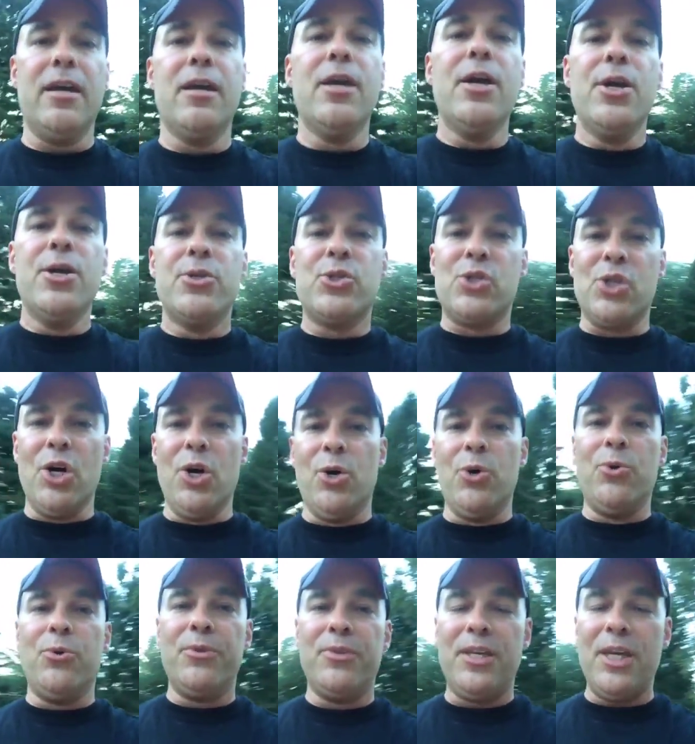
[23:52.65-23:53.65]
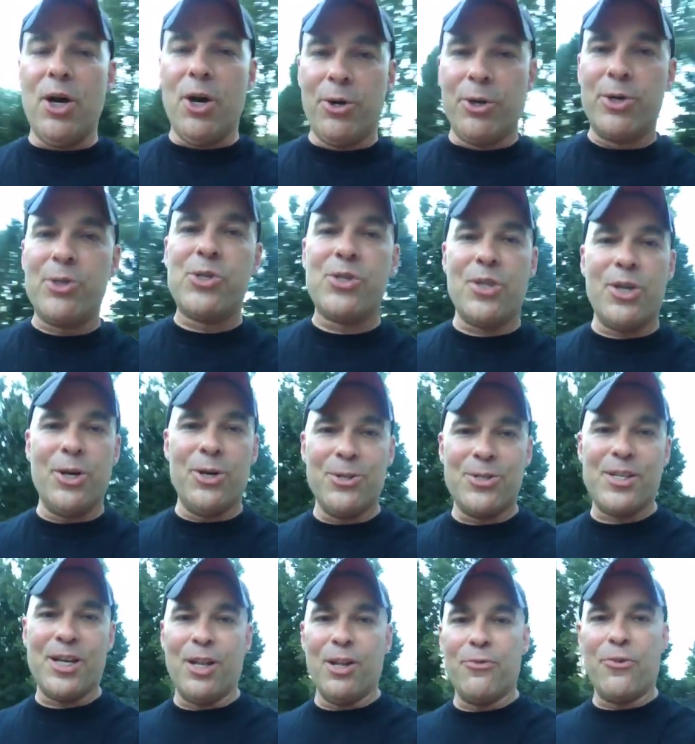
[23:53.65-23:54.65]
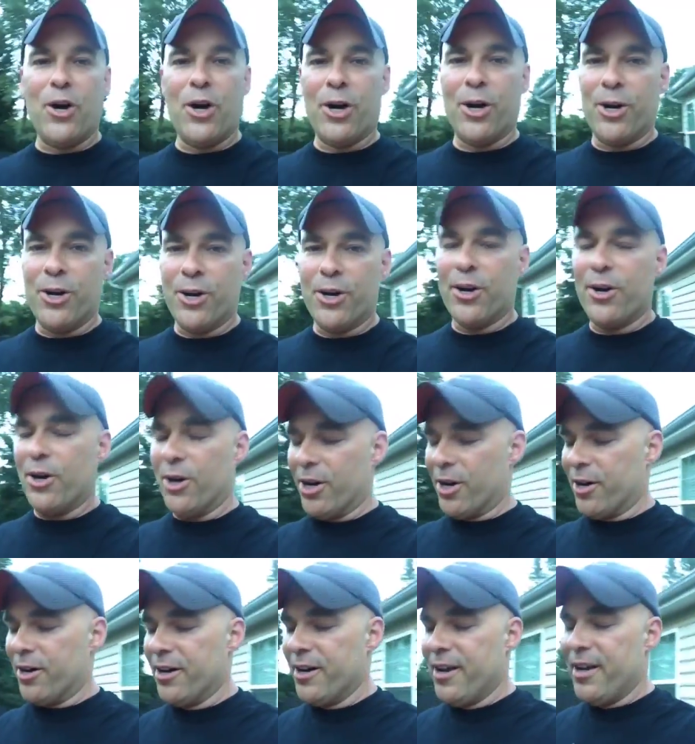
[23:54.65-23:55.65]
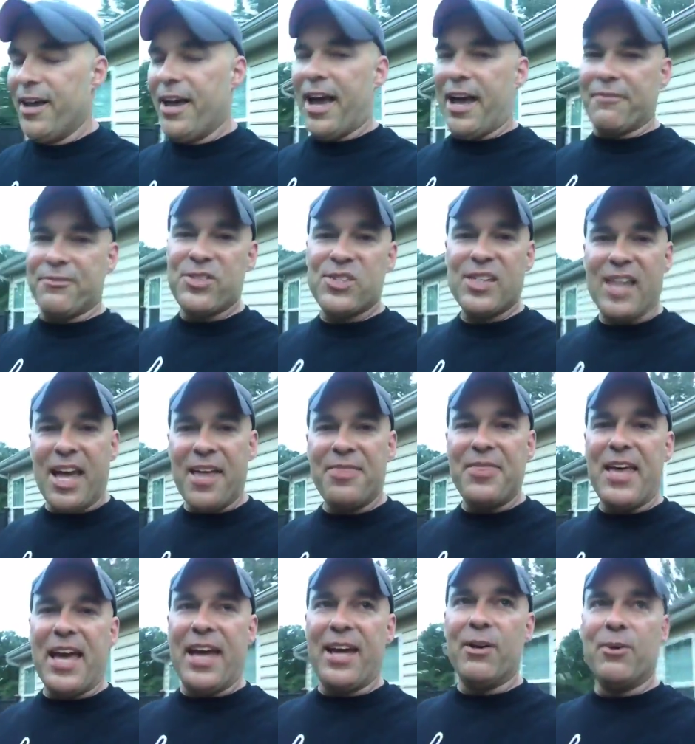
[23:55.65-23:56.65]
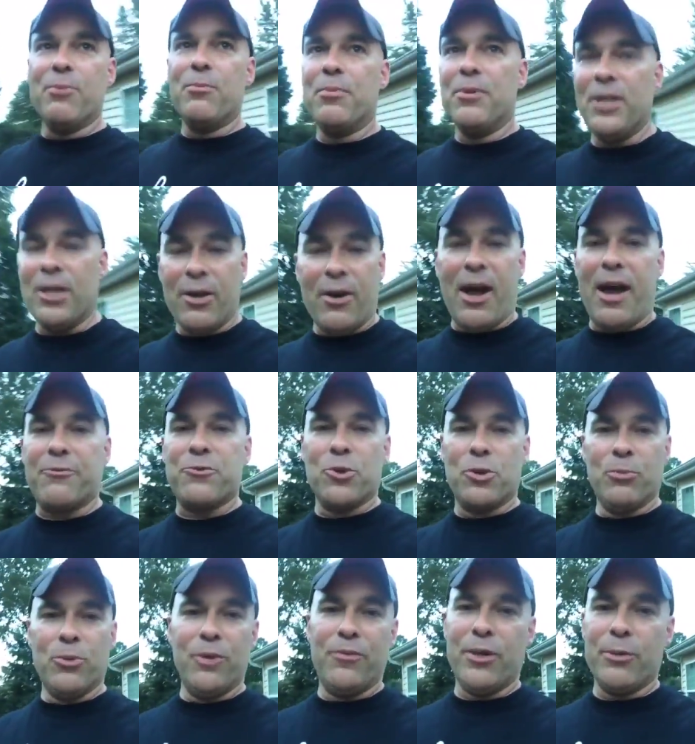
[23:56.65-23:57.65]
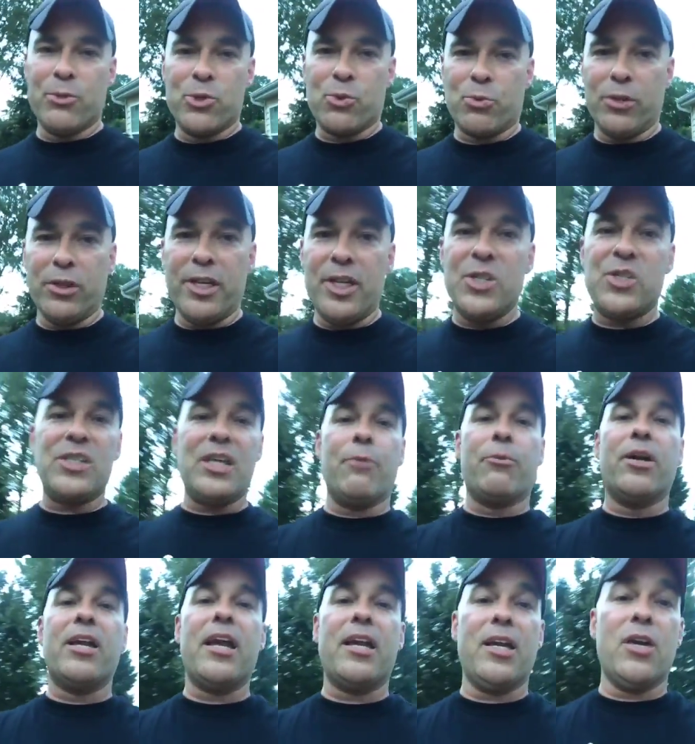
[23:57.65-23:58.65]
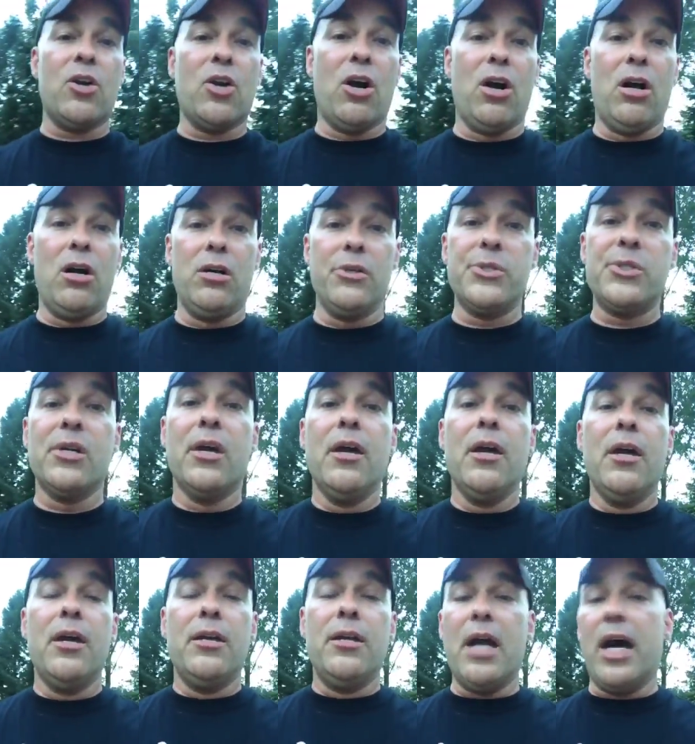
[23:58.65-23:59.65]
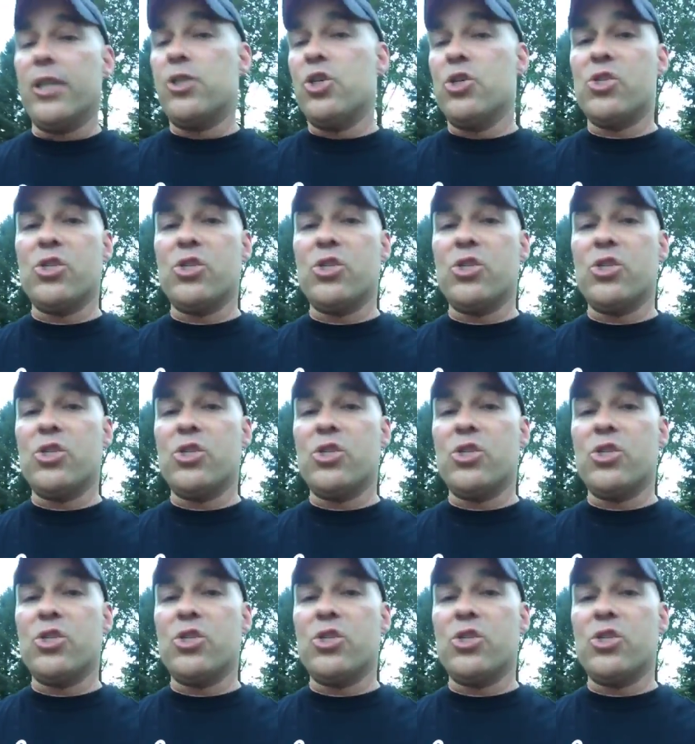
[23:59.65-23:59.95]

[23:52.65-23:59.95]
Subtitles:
So the owners of the Hotel of Horror have said that, you know, after the movie was released, they were getting calls, not